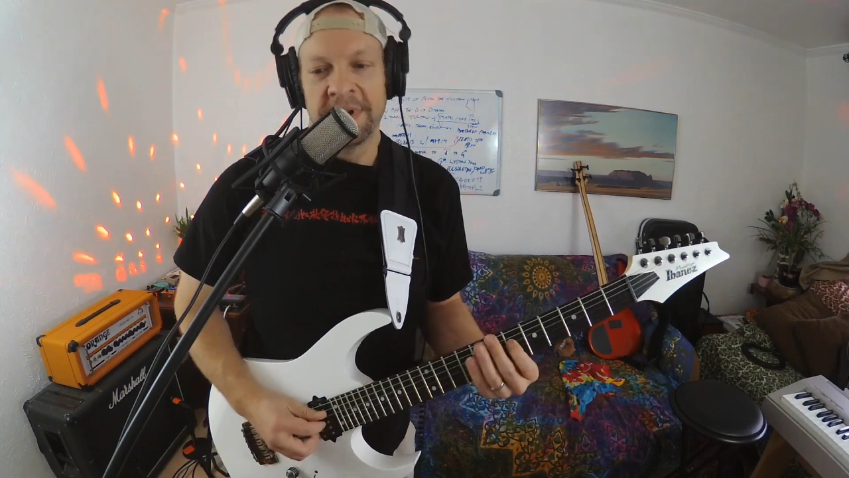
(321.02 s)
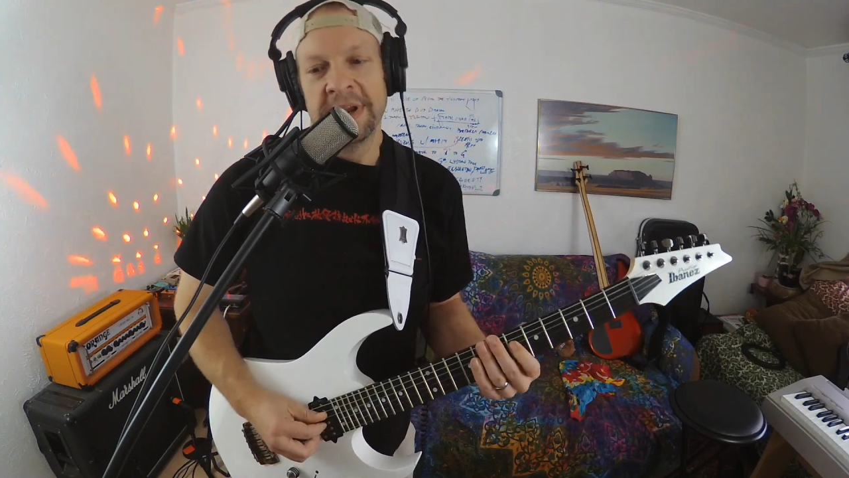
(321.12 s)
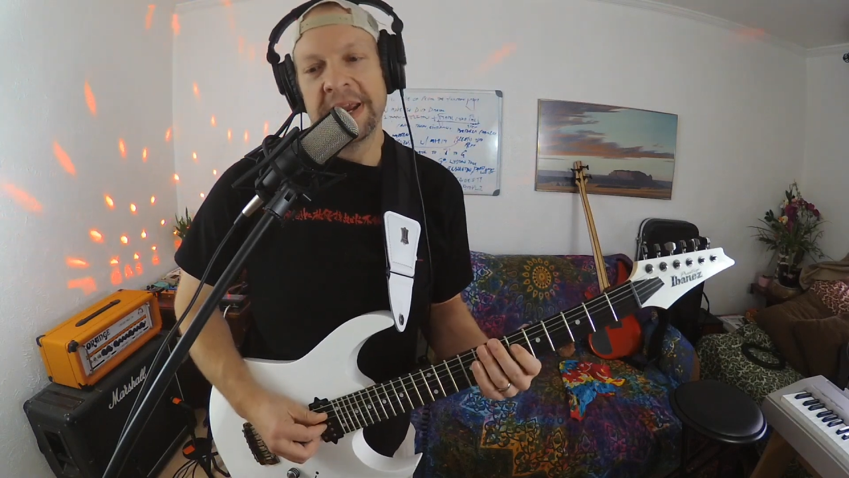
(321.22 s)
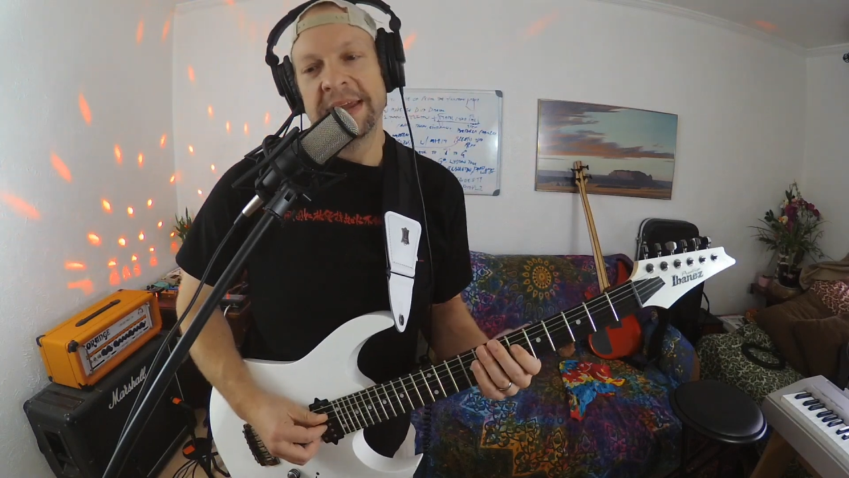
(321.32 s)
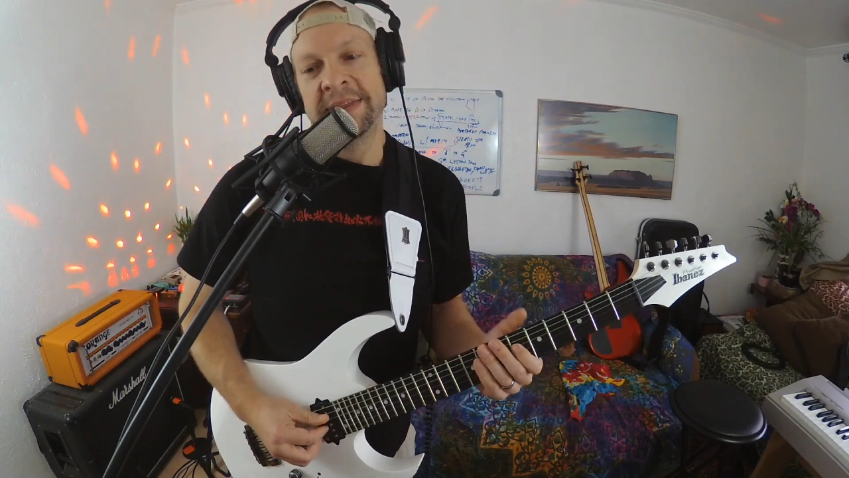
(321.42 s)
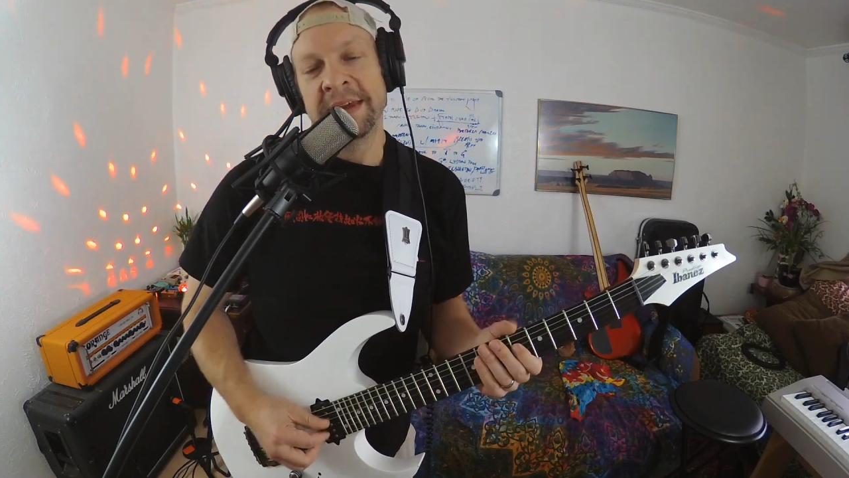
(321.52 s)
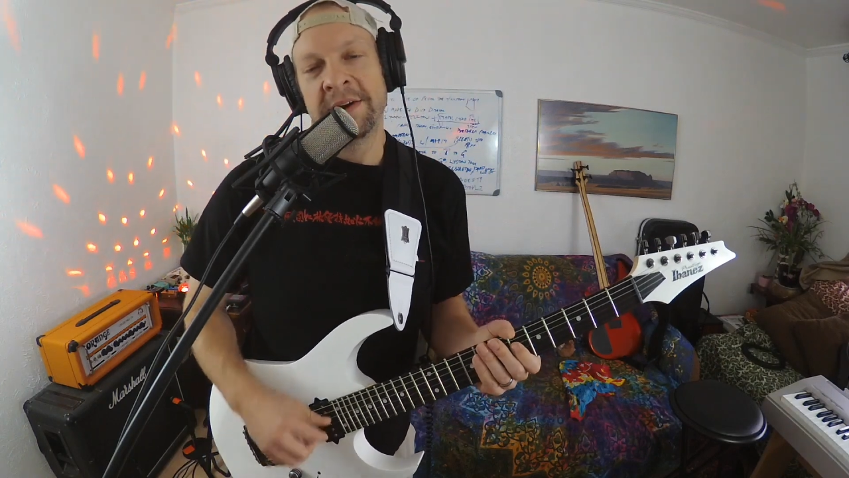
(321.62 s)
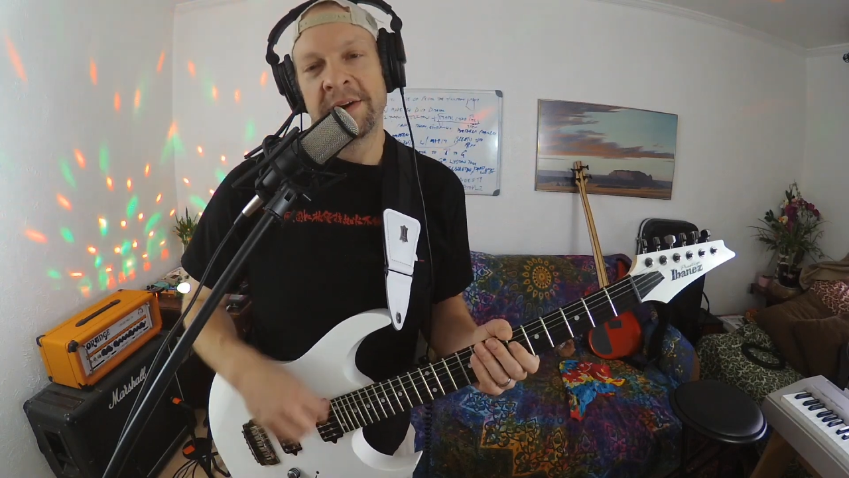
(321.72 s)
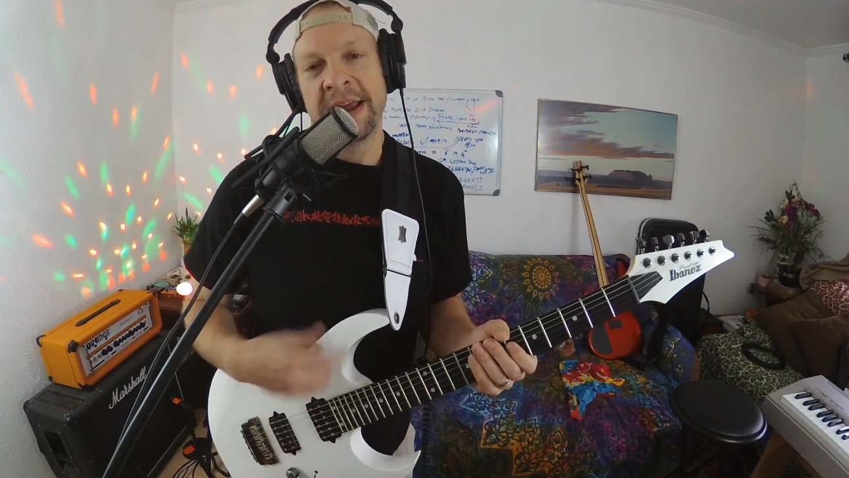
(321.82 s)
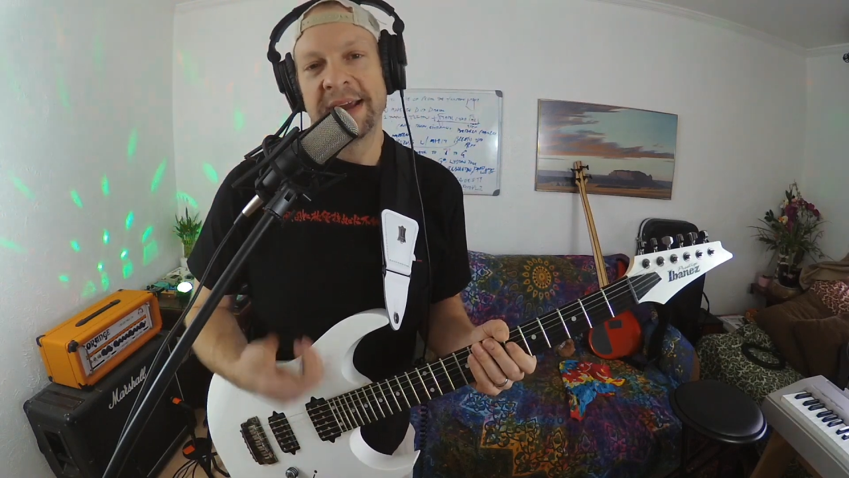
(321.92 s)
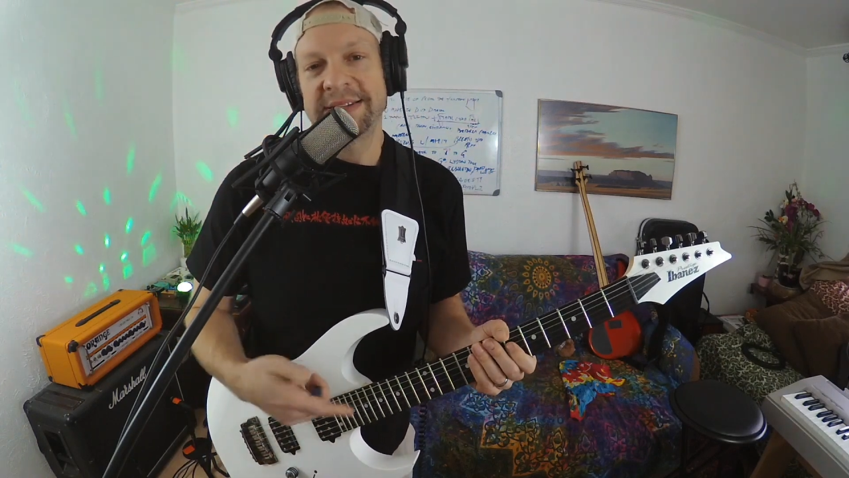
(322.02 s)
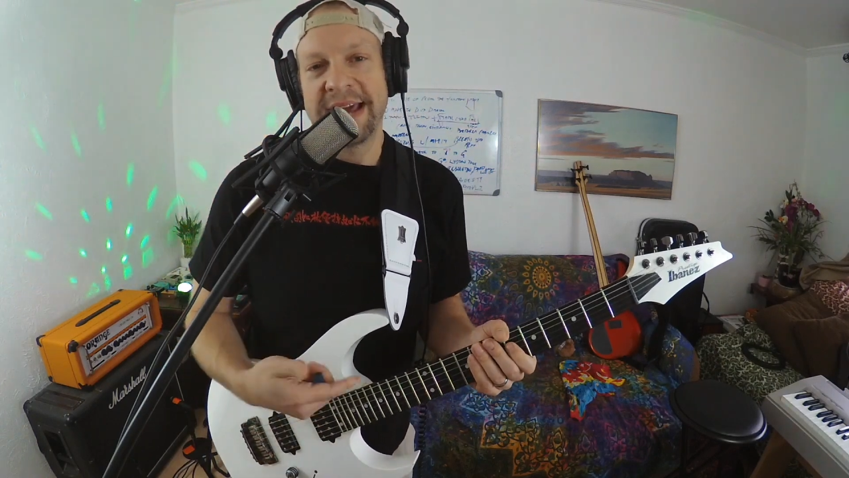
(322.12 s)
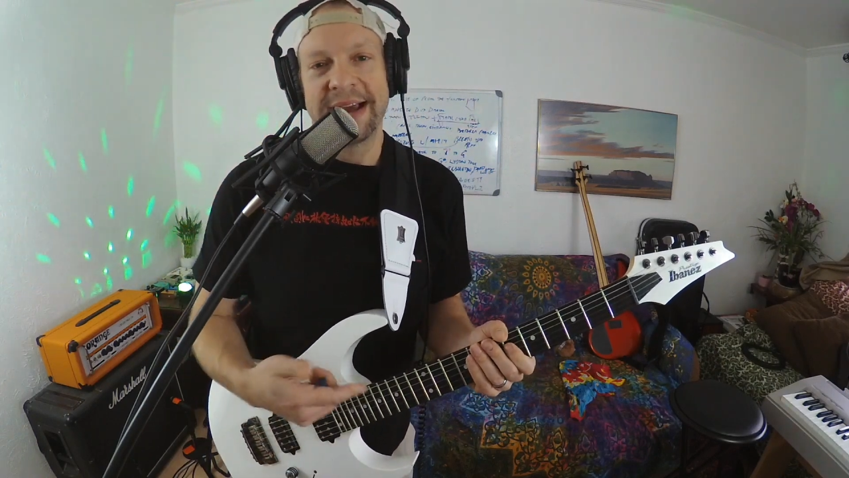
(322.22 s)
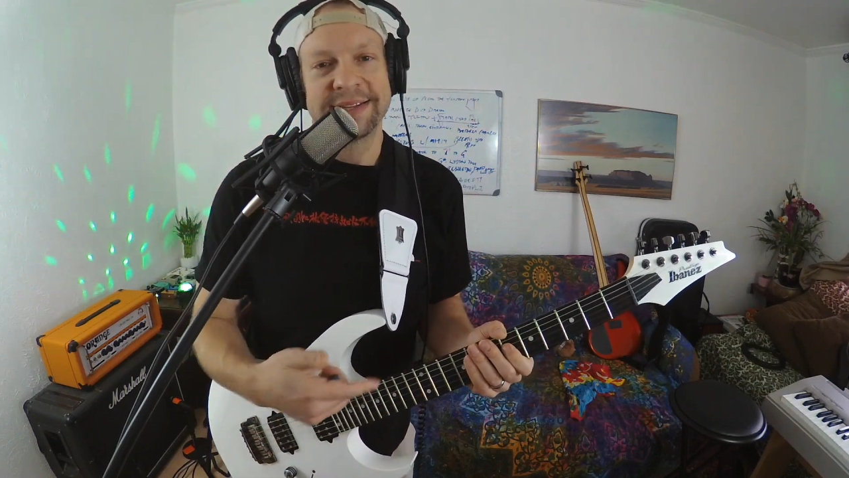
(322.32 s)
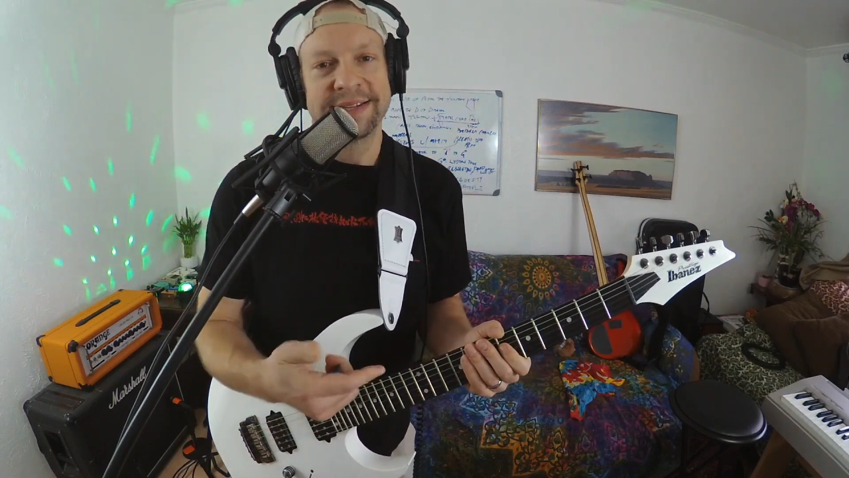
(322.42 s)
and then our next
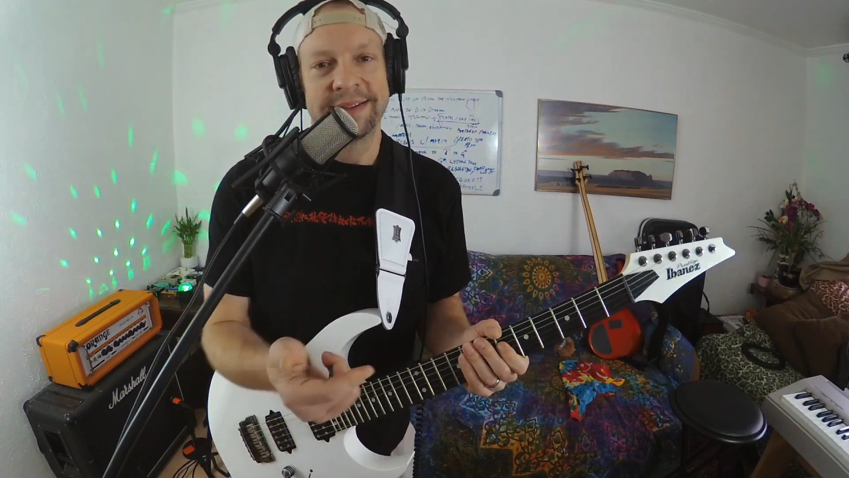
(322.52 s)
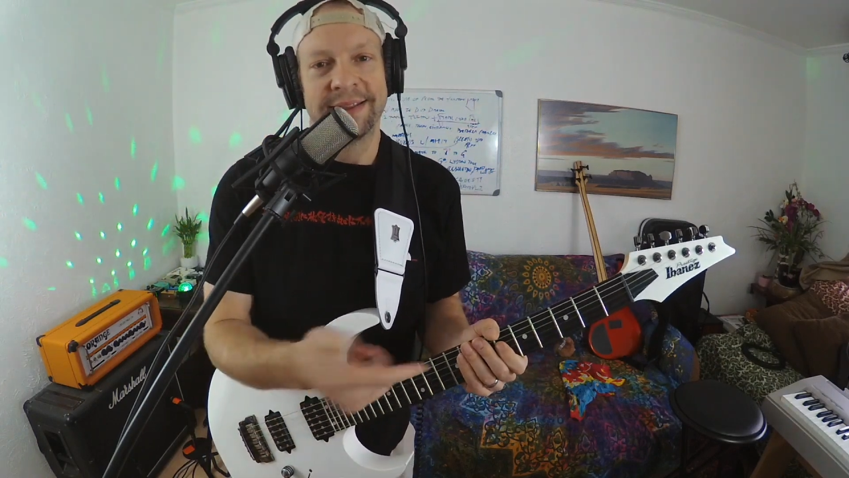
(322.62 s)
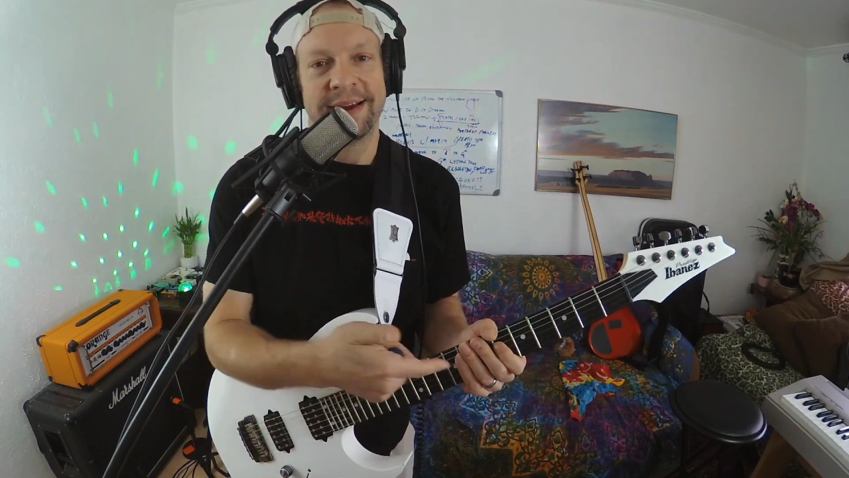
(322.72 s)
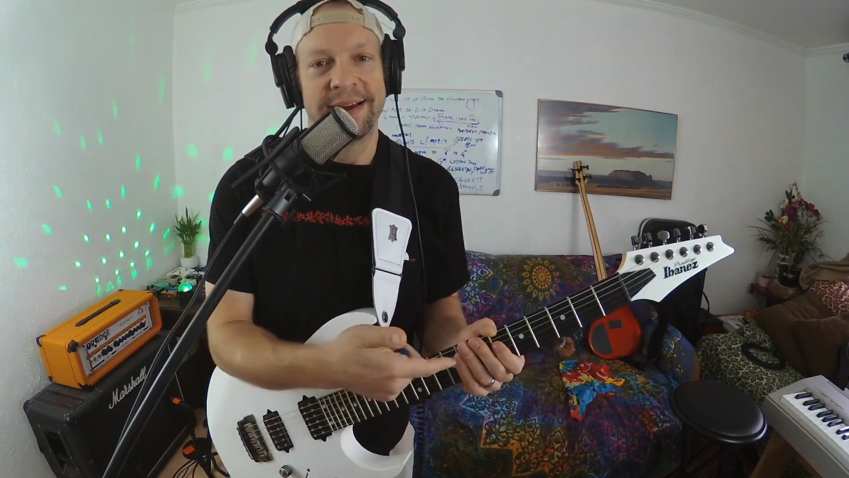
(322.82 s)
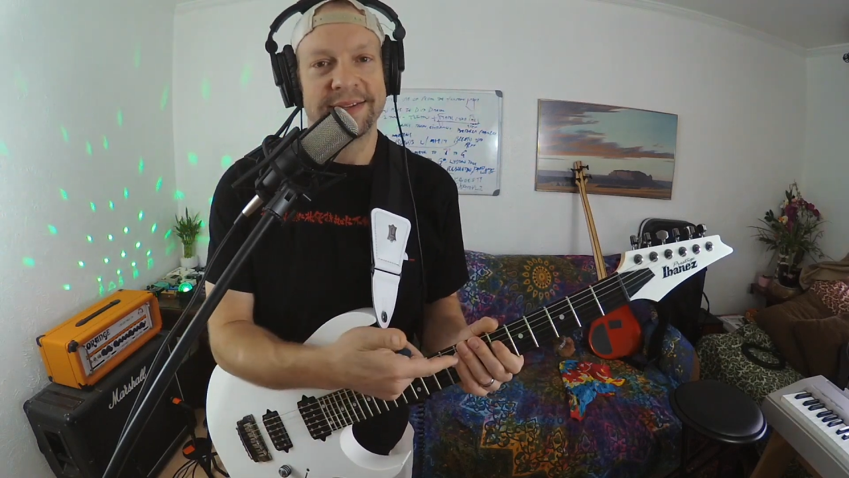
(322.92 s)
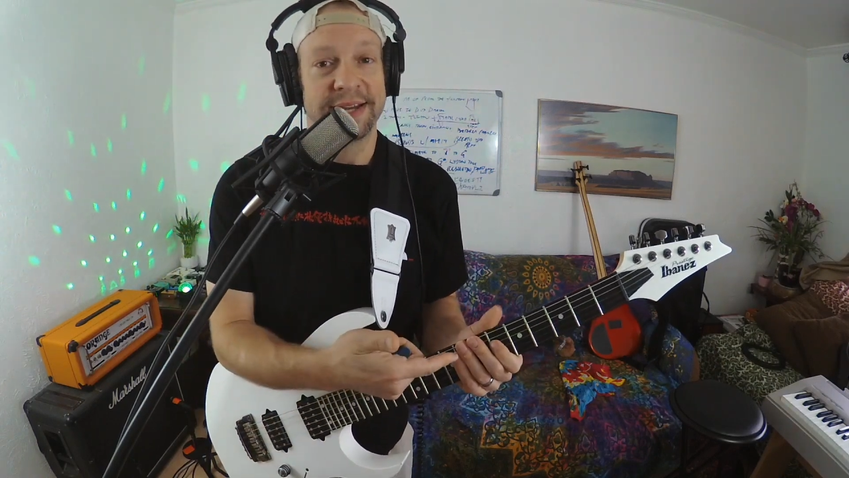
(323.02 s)
accent lies